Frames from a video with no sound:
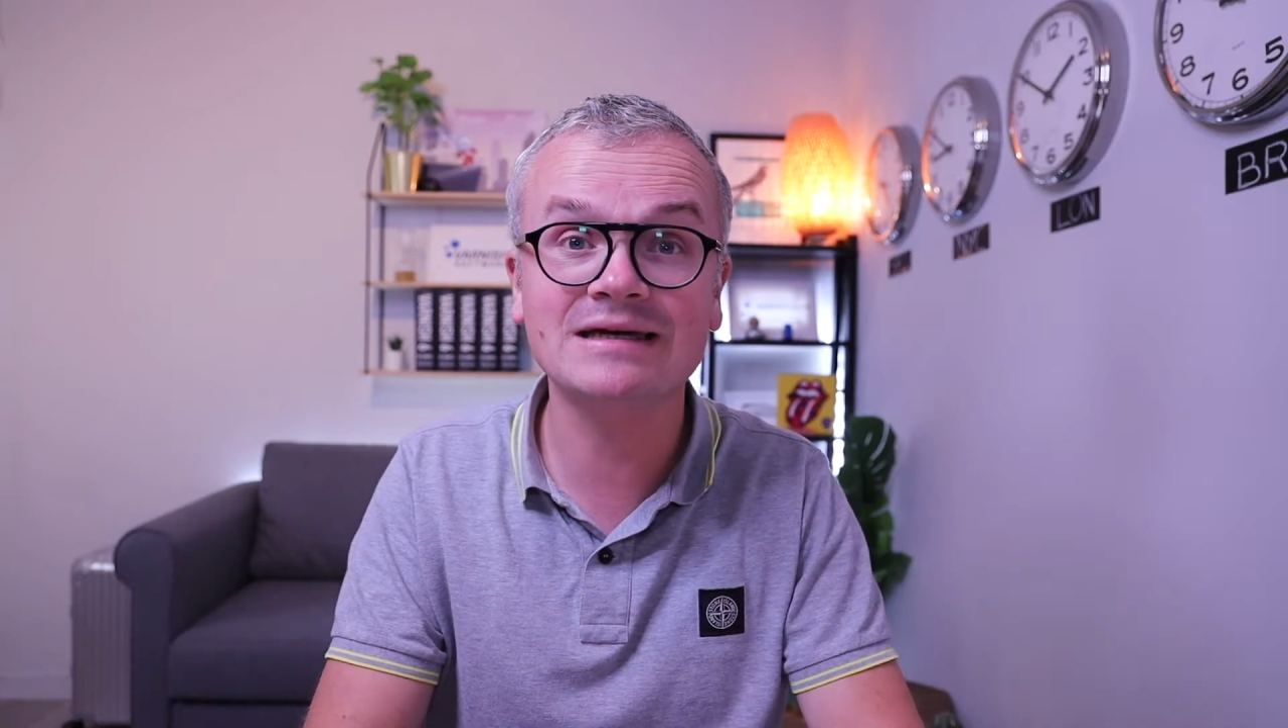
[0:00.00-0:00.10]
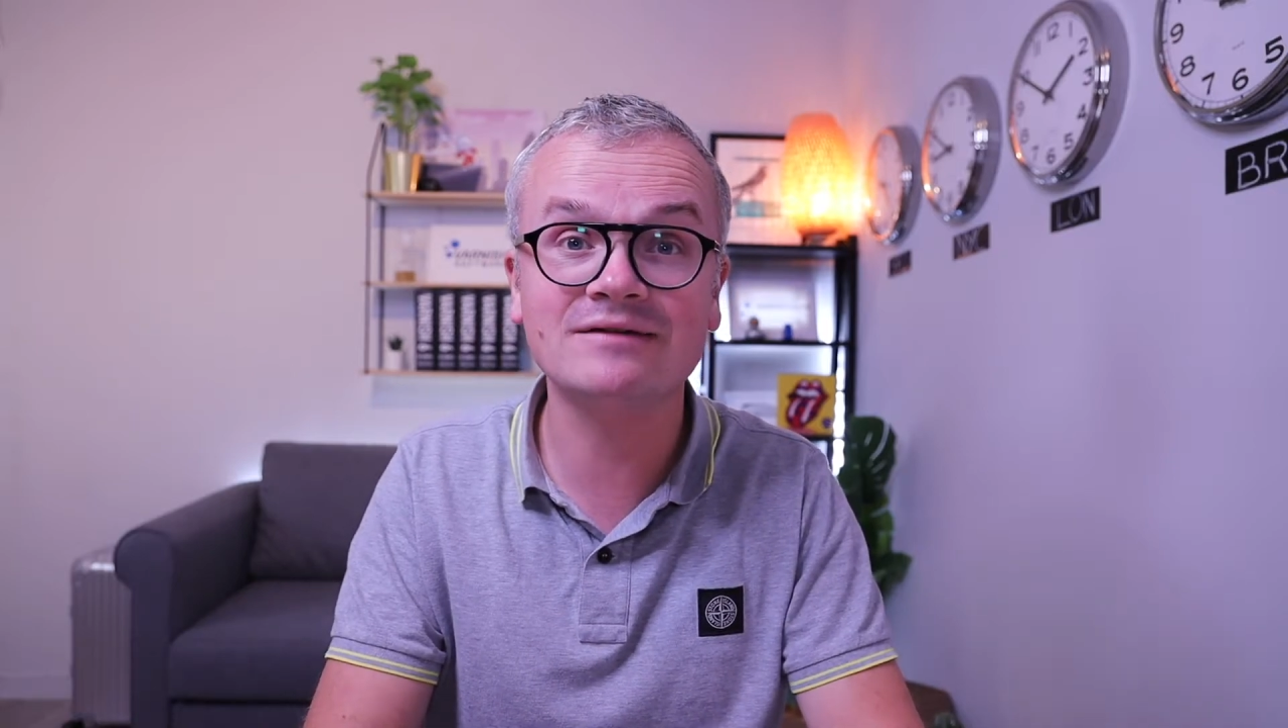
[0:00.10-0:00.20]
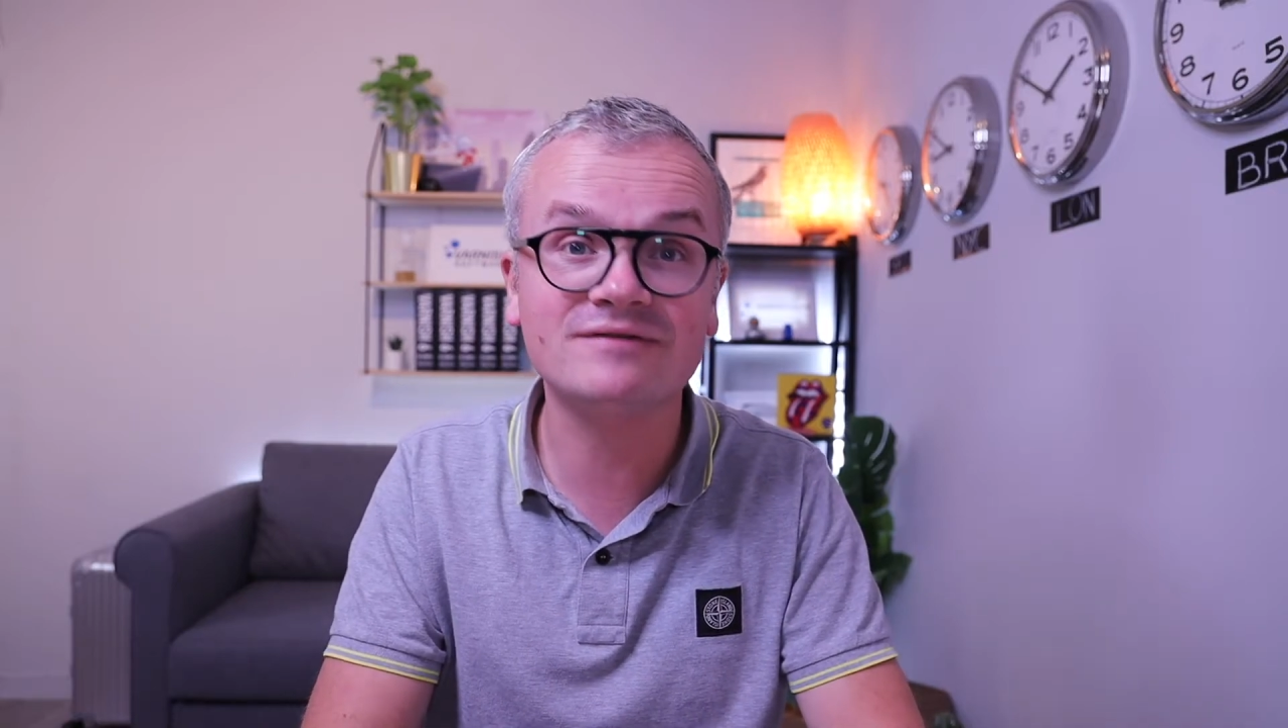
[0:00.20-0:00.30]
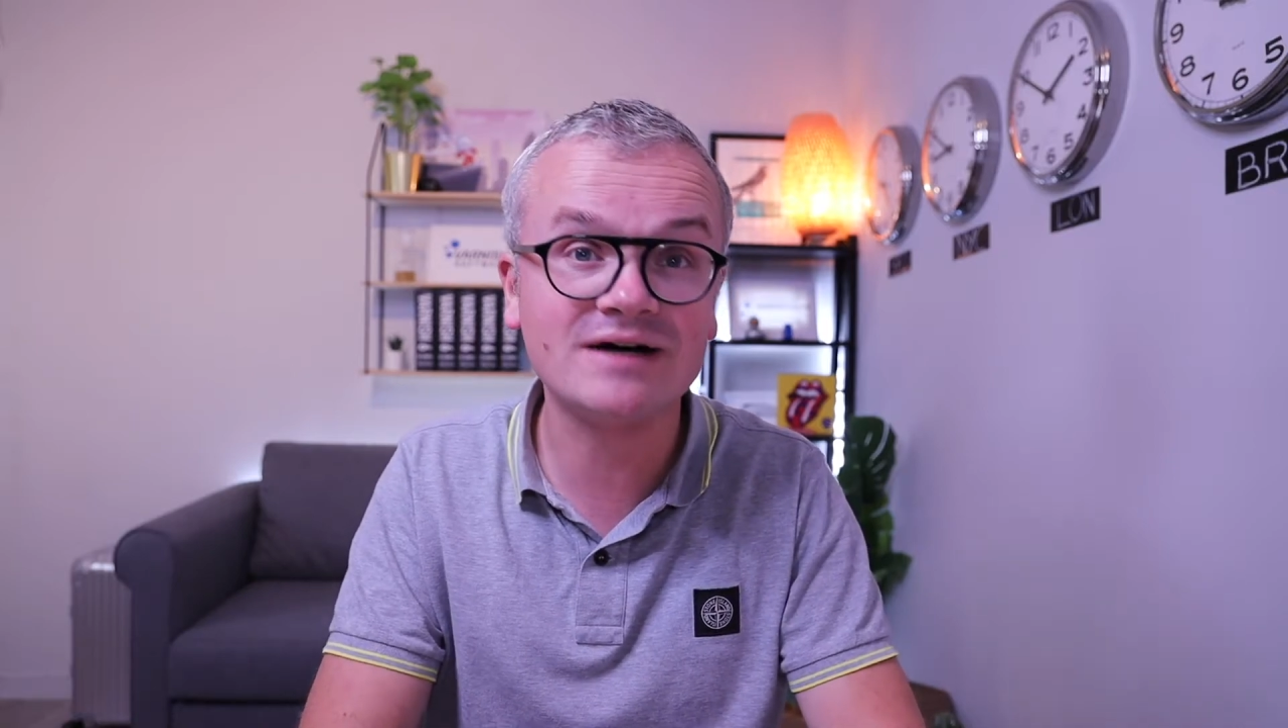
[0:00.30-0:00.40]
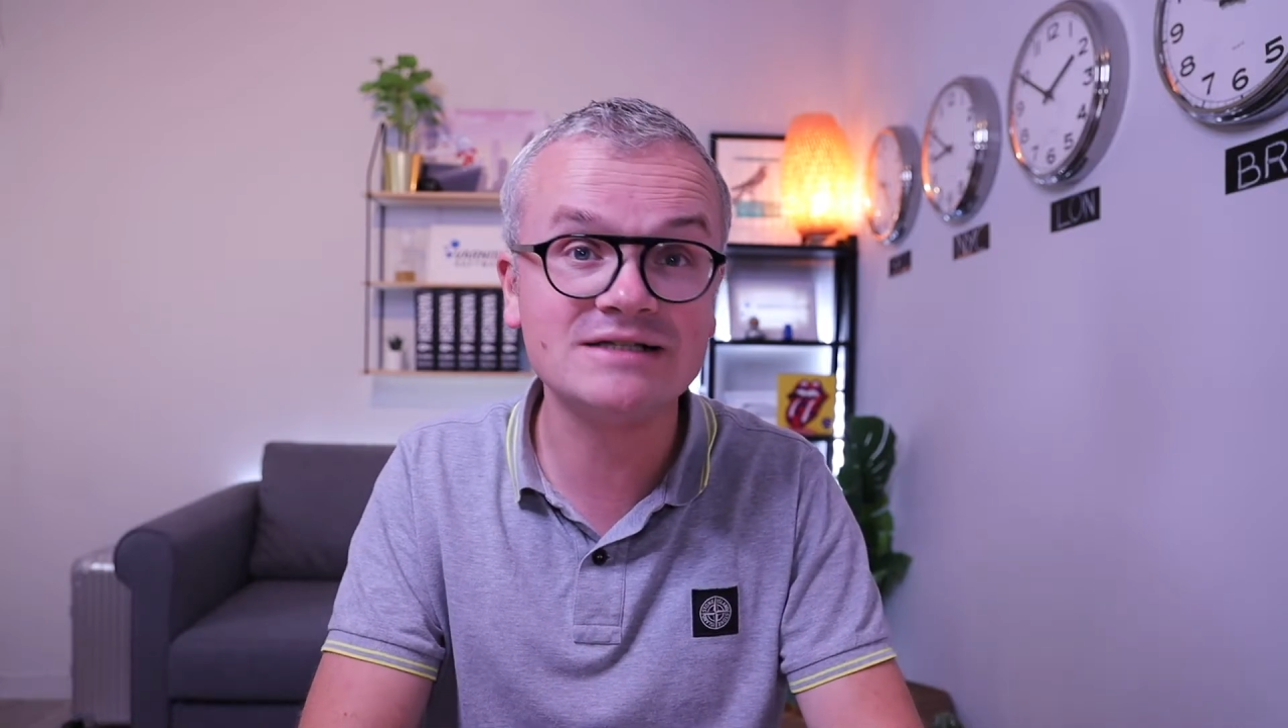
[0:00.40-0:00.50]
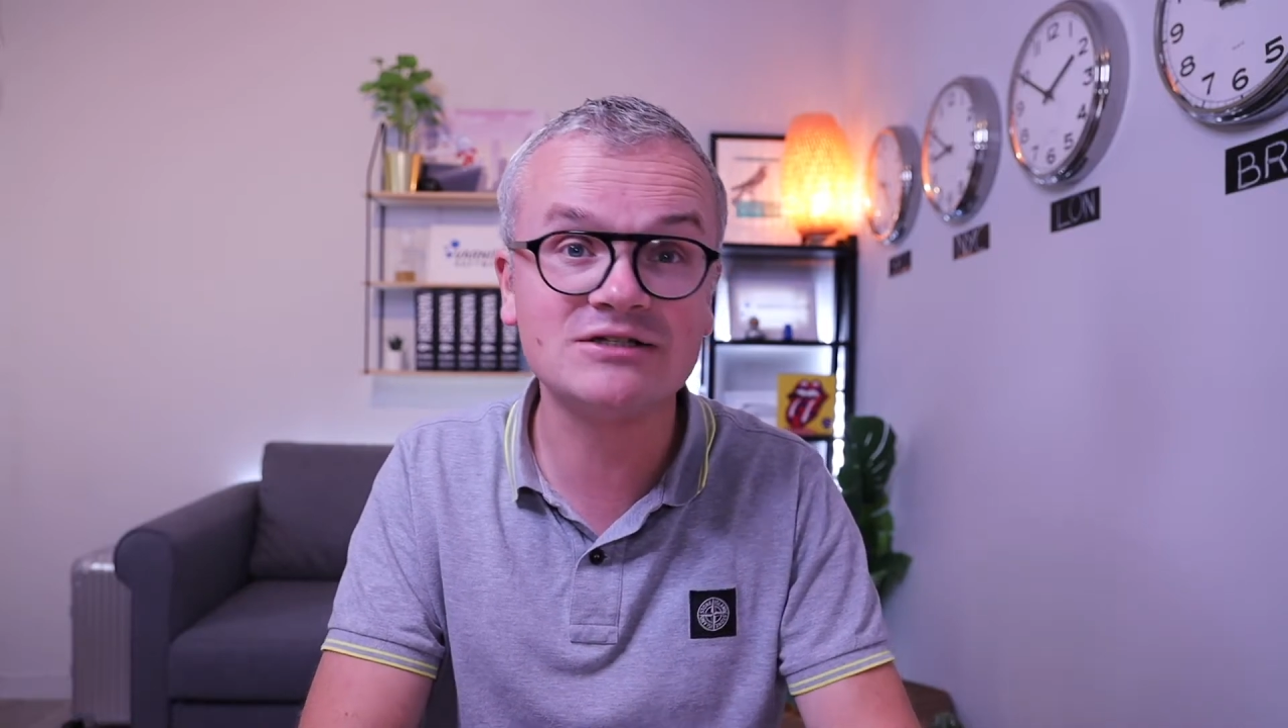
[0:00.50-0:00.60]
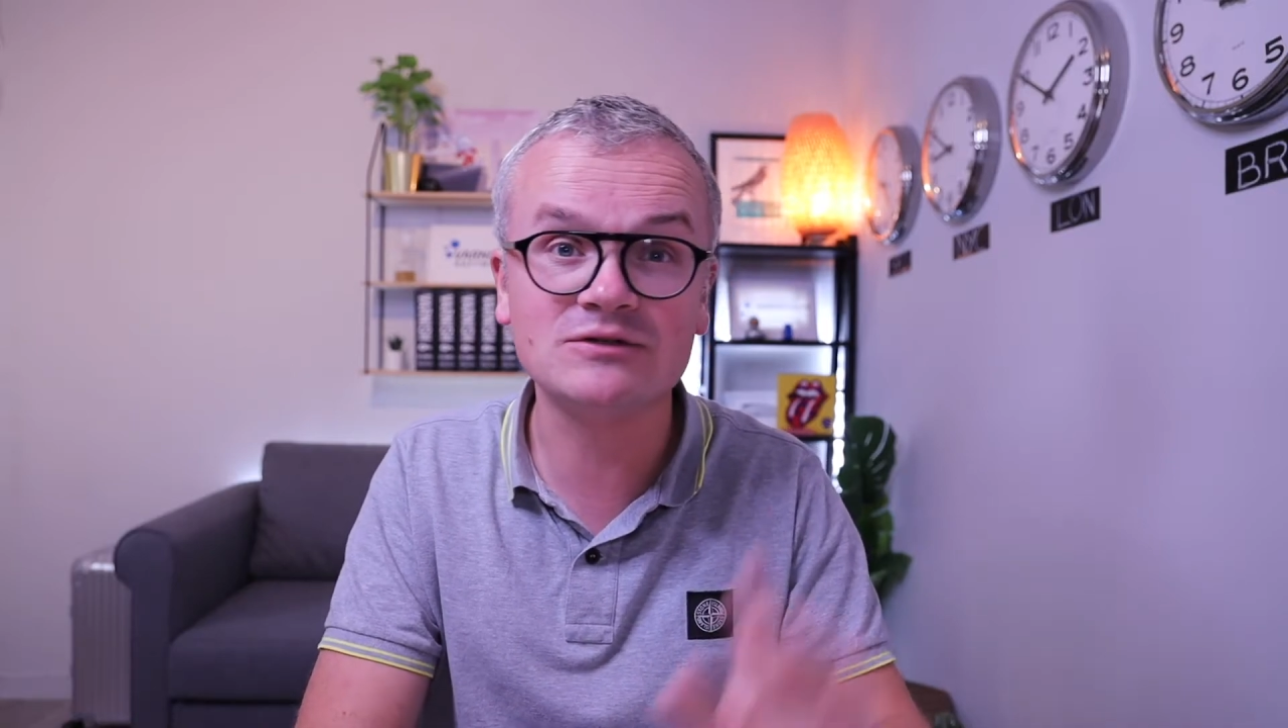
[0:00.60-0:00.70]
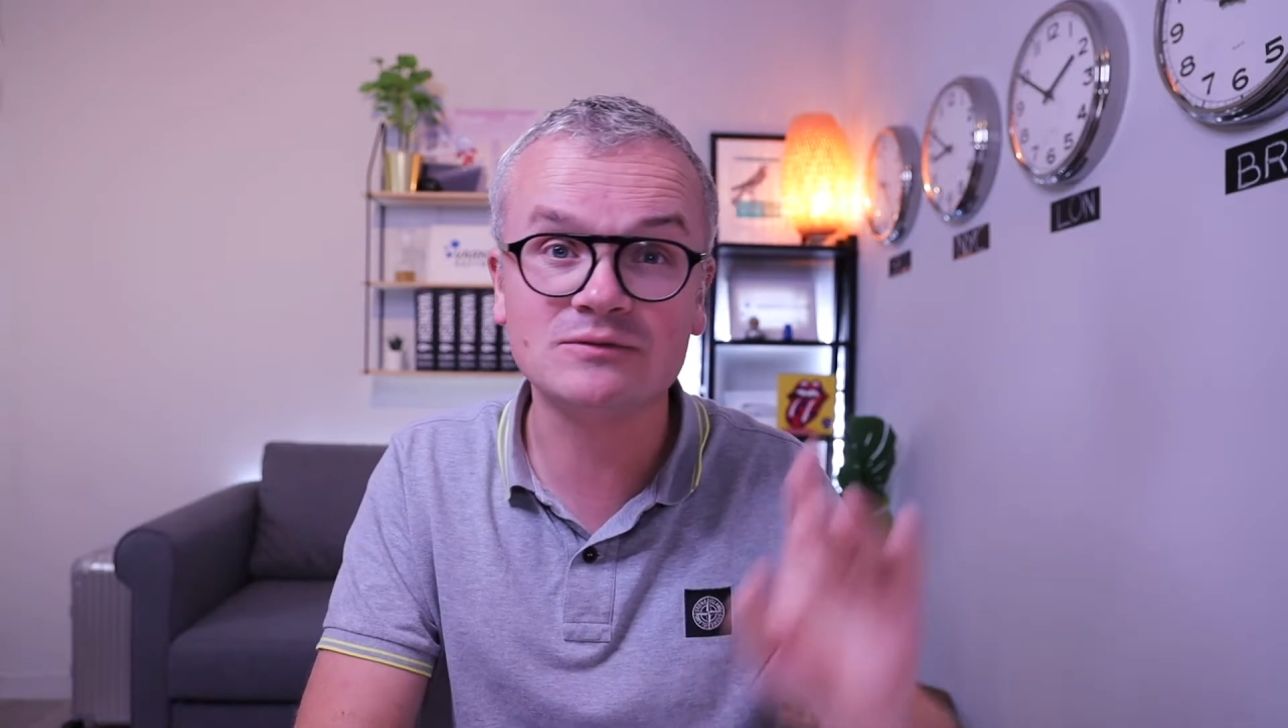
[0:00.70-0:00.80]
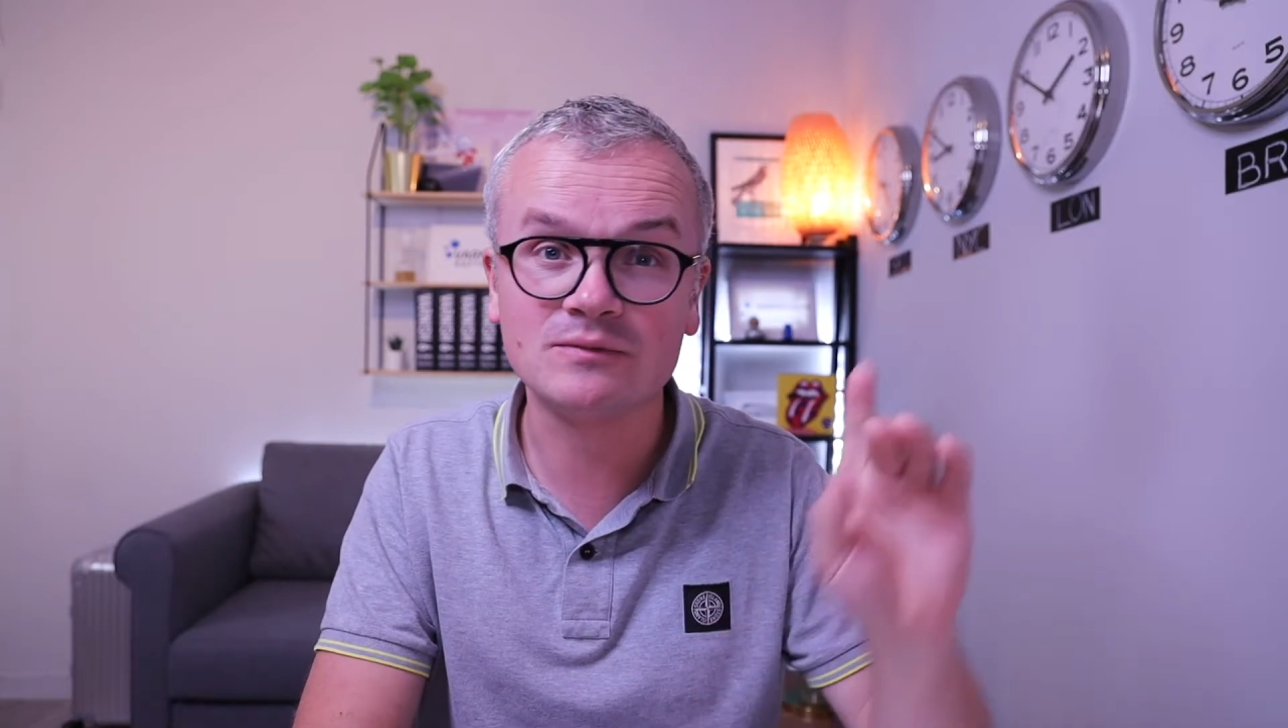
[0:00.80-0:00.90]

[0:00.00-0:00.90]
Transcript: advise you